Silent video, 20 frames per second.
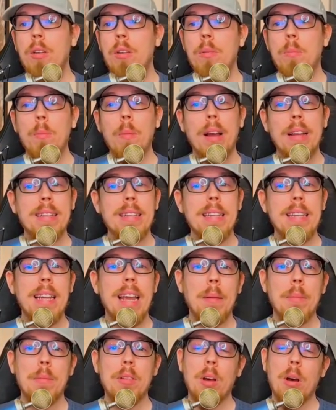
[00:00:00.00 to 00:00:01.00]
might see
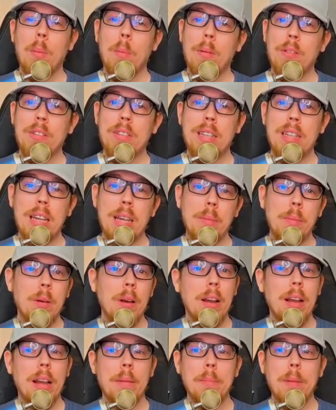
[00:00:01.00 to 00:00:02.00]
games go up on Steam, you
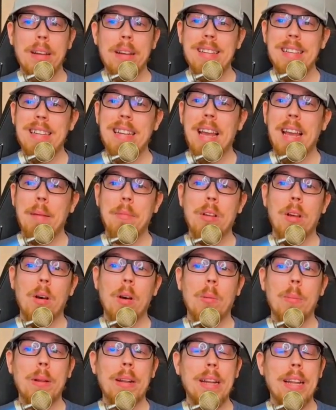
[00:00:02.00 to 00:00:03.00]
might see games go
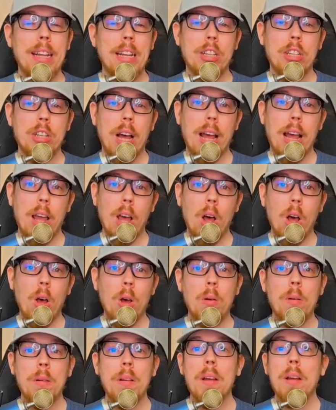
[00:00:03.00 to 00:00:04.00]
up in
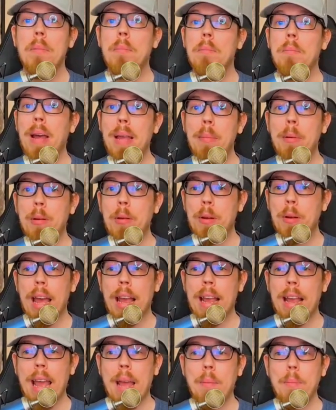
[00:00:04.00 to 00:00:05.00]
itch.io. Maybe you'll get a
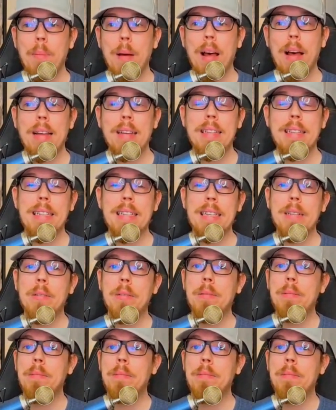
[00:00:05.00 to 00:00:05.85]
Game Pass deal,